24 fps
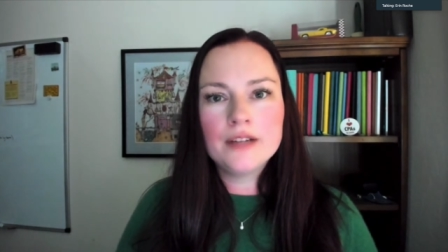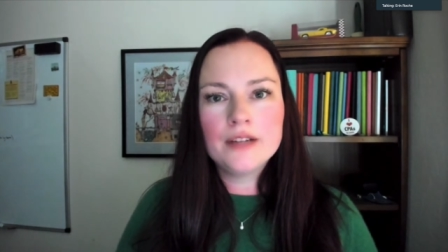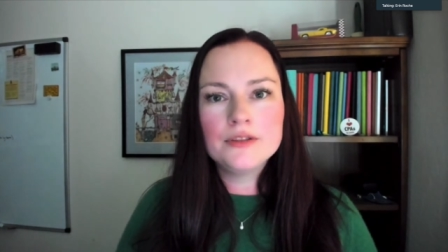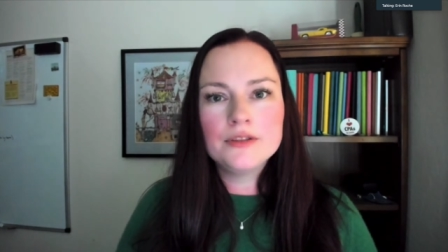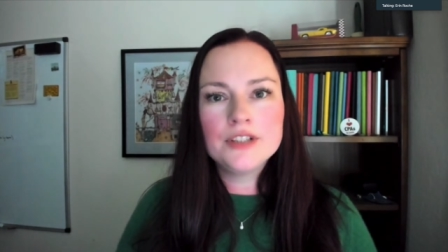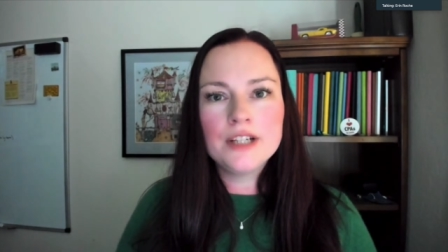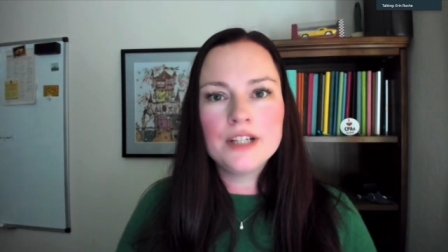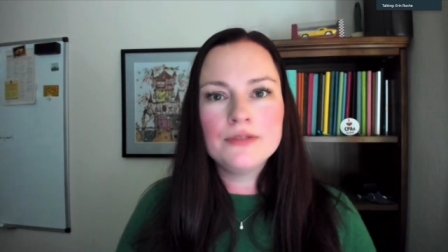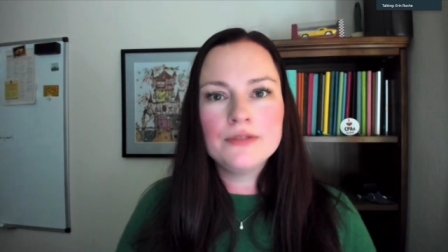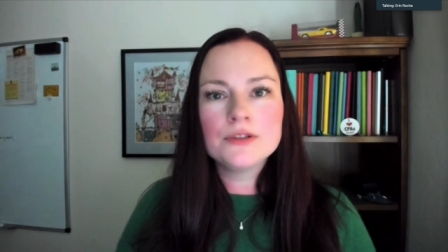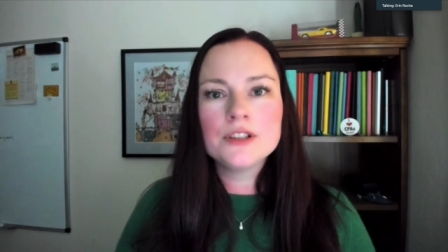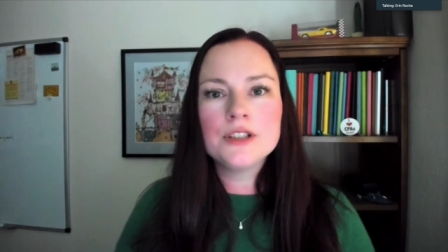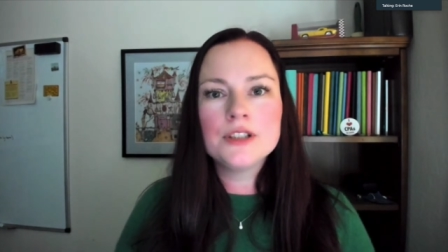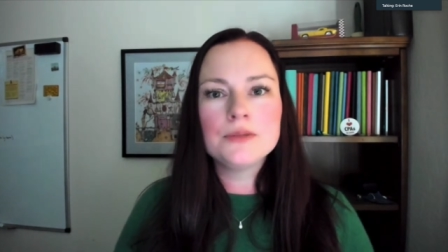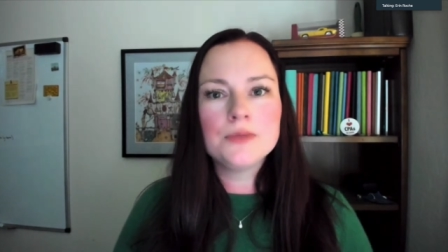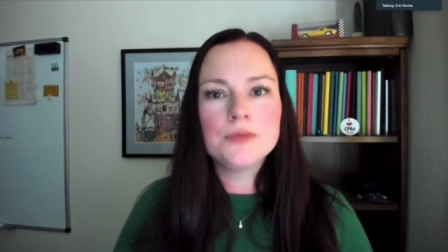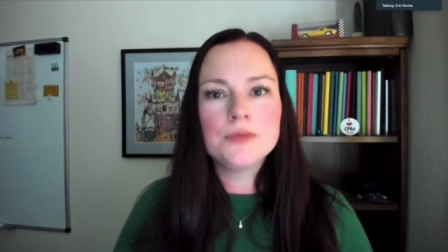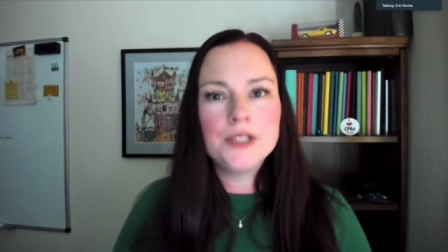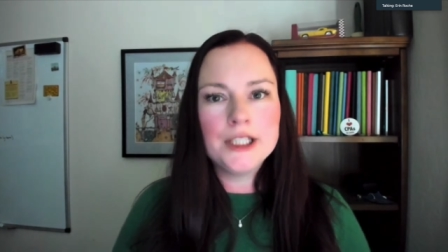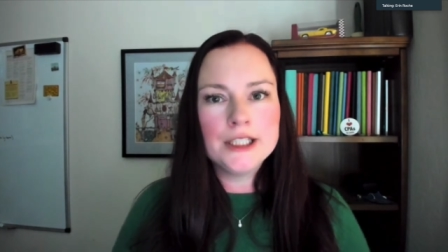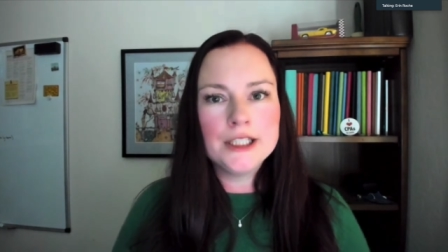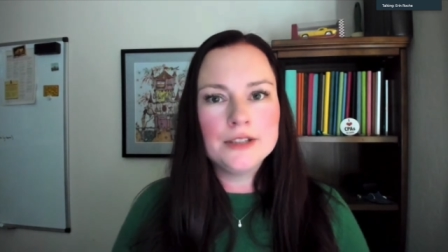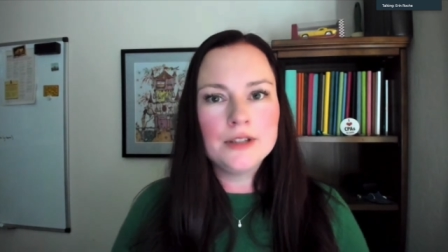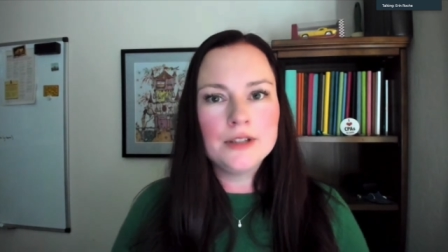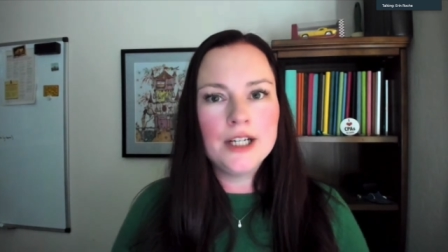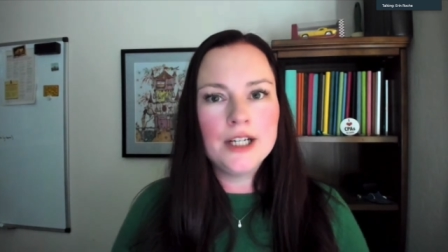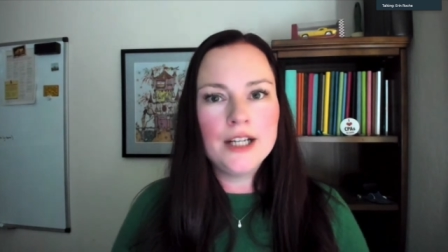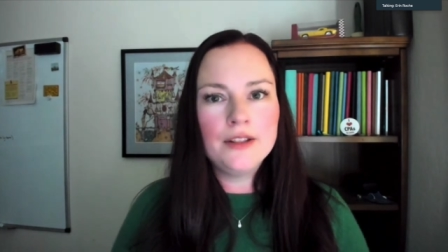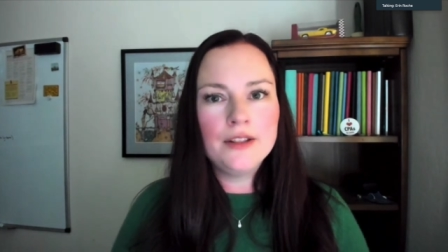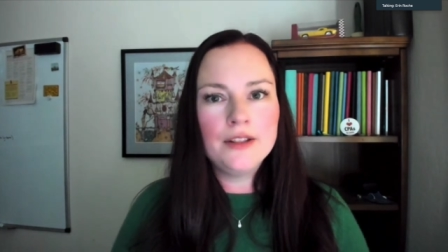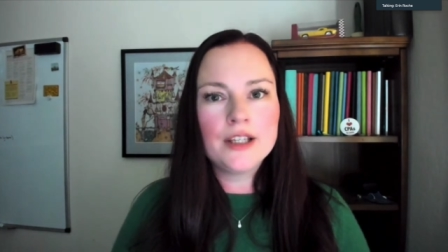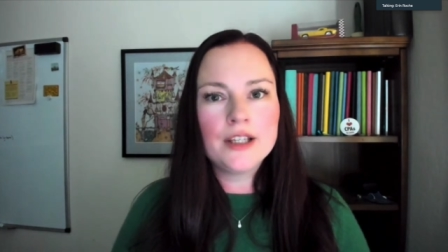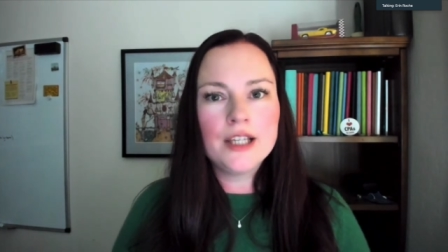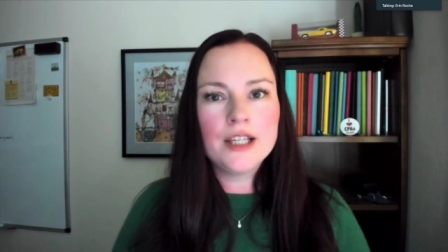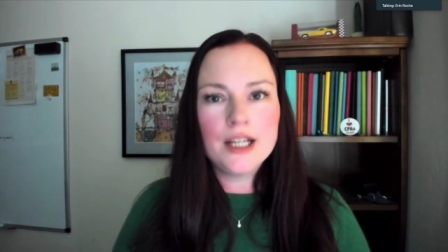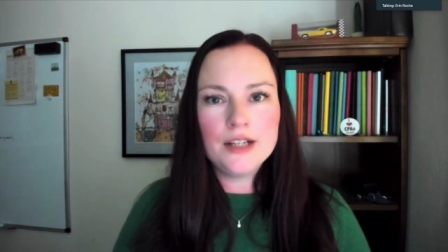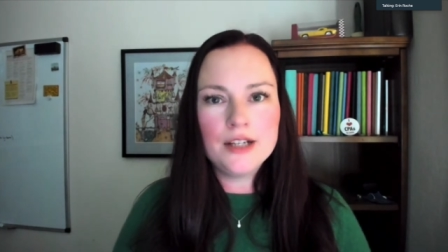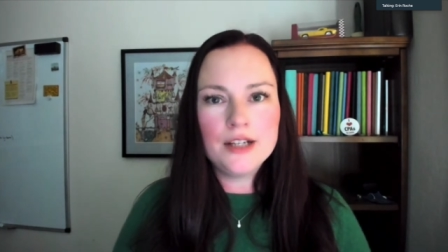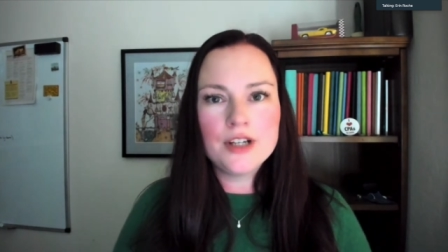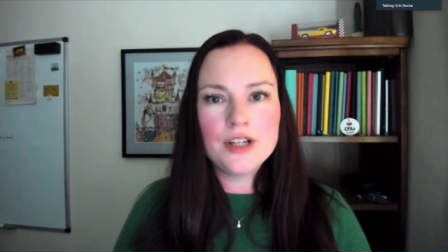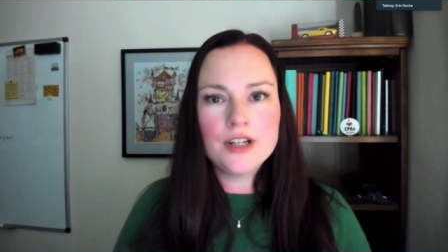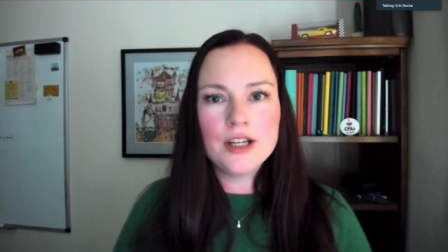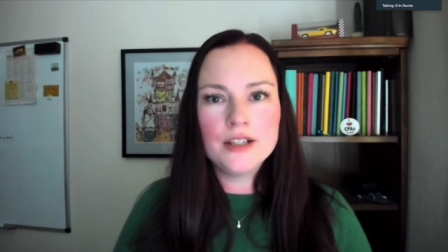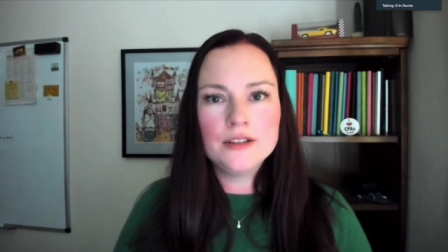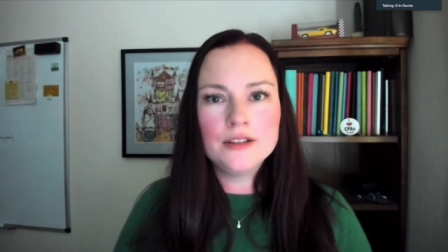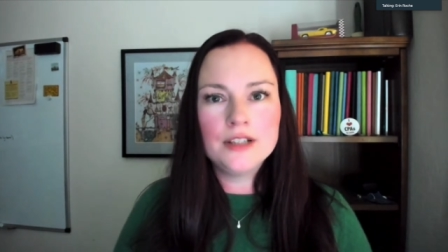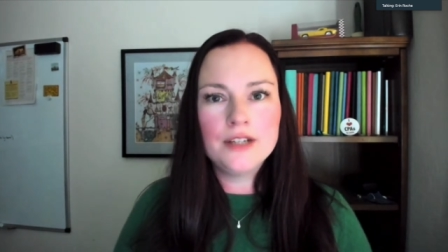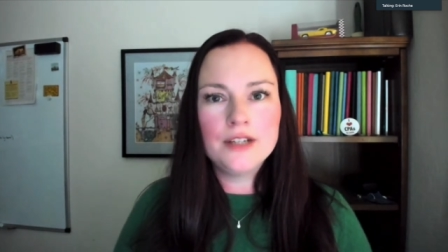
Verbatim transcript: definitely to reiterate the get it done.